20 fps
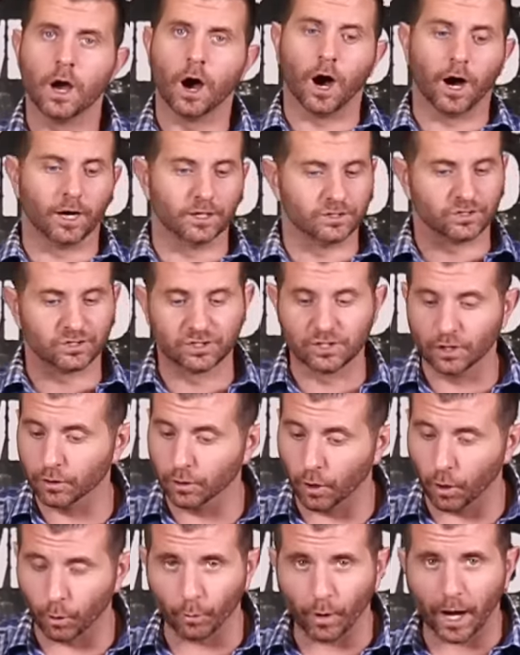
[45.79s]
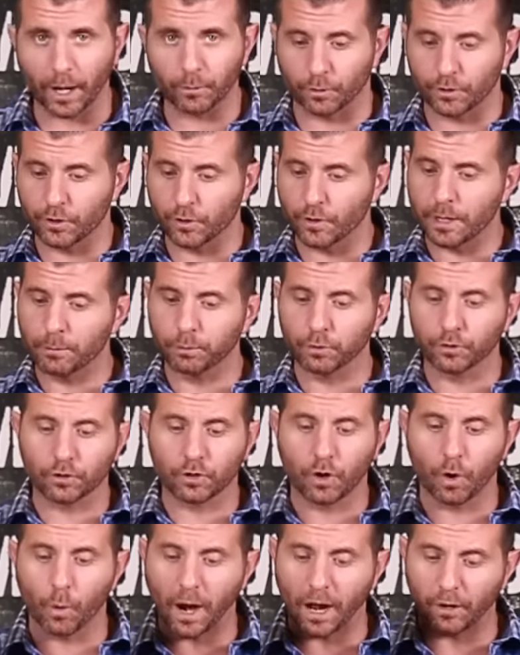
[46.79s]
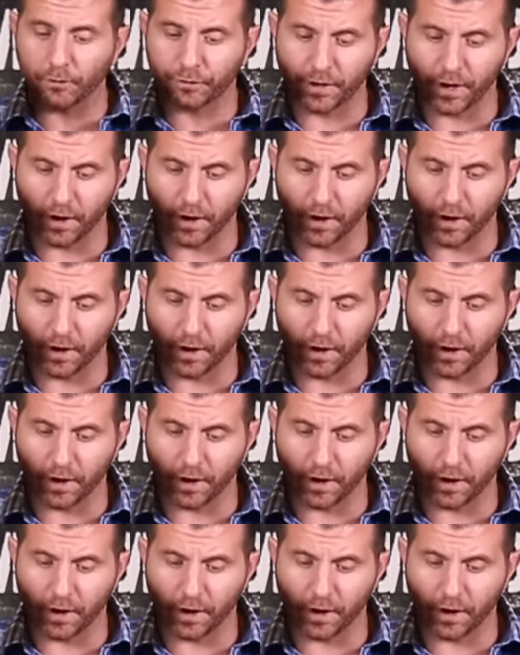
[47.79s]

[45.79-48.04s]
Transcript: Zillow, right, where you're able to go out